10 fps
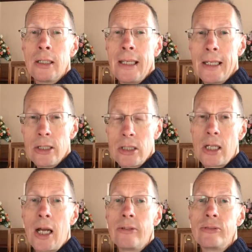care
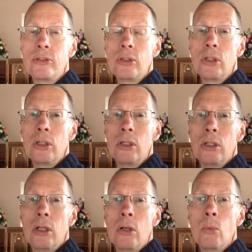staff
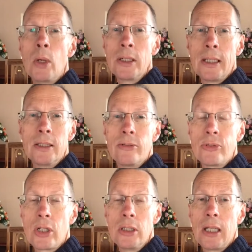working at the
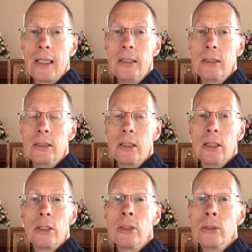front line,
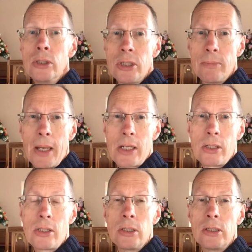the Good
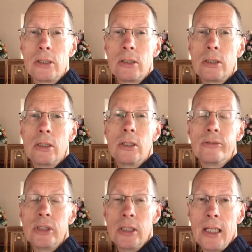Samaritans
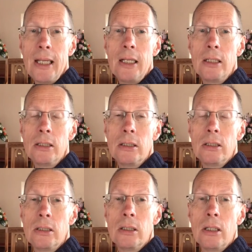of today.
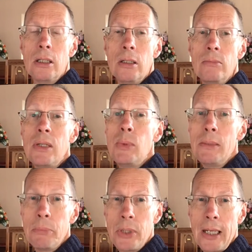May we
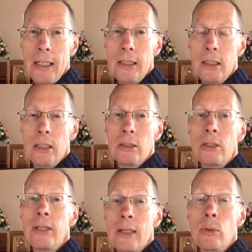pray
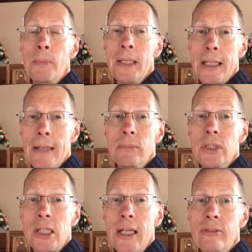that they will be kept
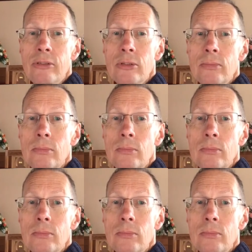safe.